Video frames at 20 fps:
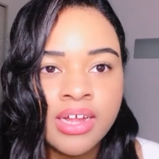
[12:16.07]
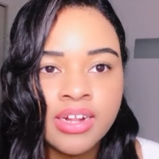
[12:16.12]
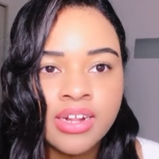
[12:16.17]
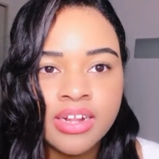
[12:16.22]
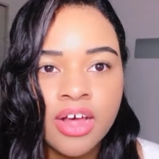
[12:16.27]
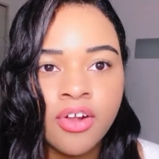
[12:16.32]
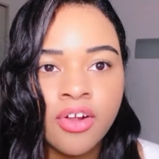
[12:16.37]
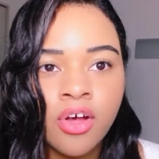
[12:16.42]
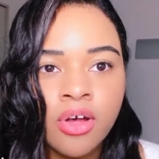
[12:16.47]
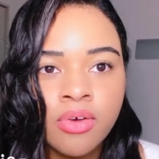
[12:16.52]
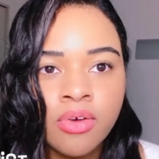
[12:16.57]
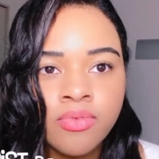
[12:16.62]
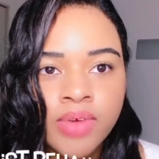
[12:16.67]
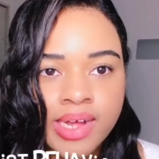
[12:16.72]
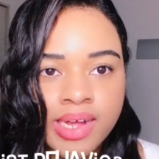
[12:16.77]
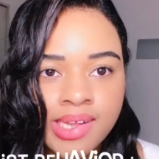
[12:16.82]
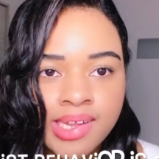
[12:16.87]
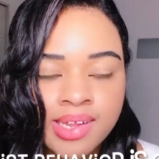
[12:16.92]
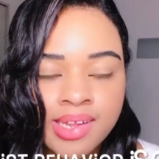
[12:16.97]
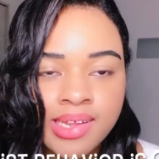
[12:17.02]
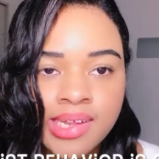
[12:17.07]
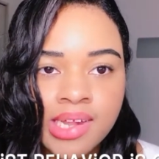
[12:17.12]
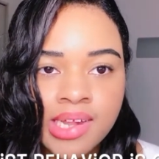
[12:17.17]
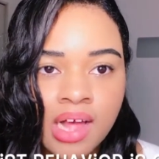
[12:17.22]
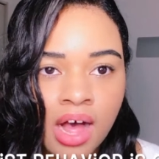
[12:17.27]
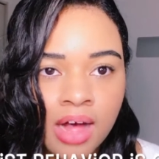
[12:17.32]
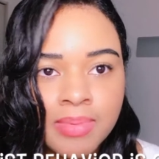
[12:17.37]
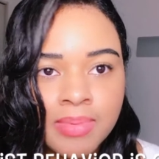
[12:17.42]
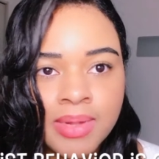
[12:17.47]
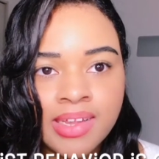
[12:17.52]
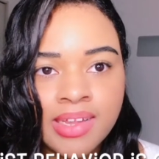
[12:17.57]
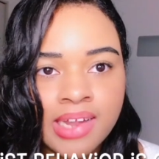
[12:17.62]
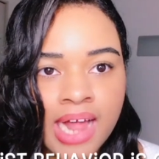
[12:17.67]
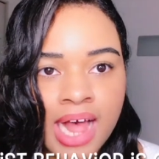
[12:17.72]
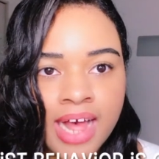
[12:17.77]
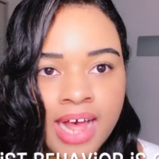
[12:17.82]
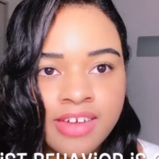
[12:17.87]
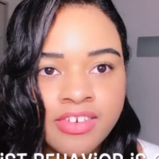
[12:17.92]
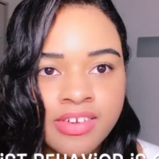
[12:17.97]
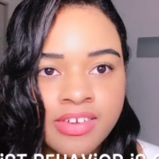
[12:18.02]
Not all racist comments and
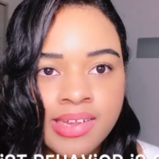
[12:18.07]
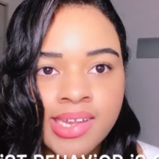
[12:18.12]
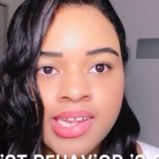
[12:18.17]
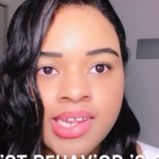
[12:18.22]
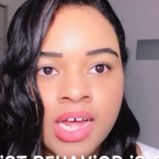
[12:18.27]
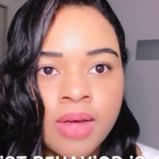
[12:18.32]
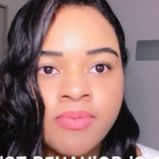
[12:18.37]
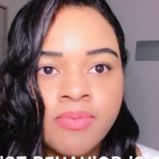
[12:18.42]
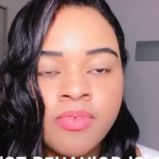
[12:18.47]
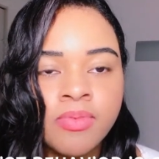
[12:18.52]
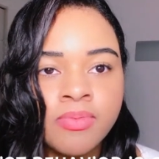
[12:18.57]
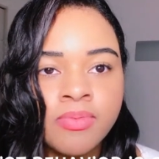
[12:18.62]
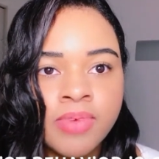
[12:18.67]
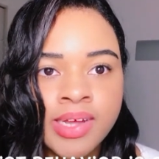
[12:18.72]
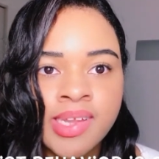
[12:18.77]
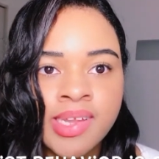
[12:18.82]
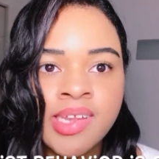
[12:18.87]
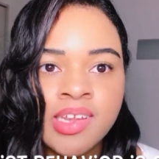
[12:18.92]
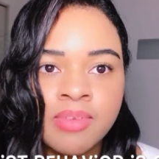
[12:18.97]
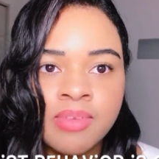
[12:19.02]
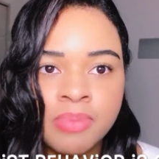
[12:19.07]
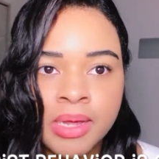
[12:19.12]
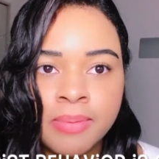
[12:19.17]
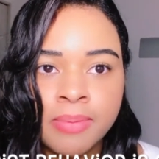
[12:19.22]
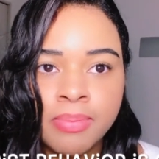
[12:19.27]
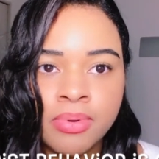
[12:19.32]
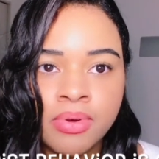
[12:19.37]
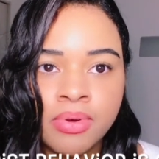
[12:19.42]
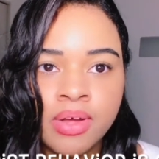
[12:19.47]
actions come from racist people.